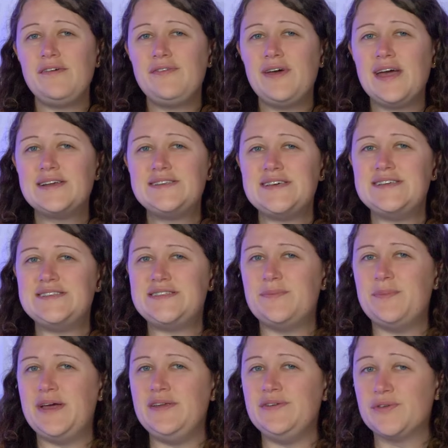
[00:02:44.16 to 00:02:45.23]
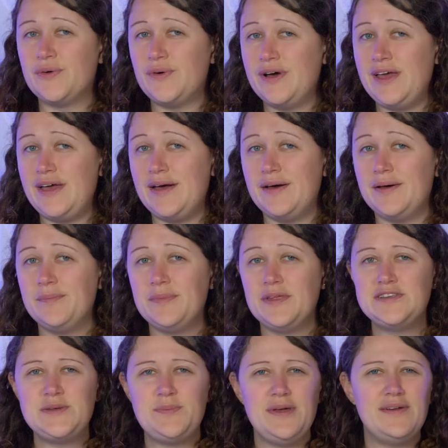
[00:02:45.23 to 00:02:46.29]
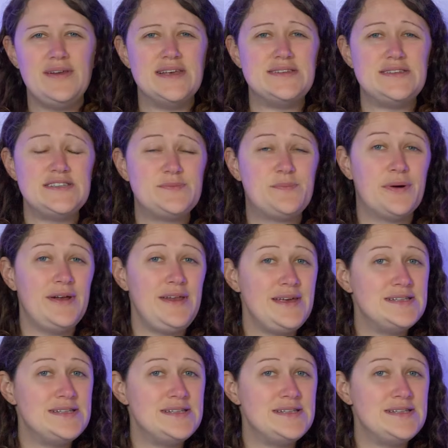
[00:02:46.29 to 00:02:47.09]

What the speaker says: effect is the main draw here, and to be honest, it's pretty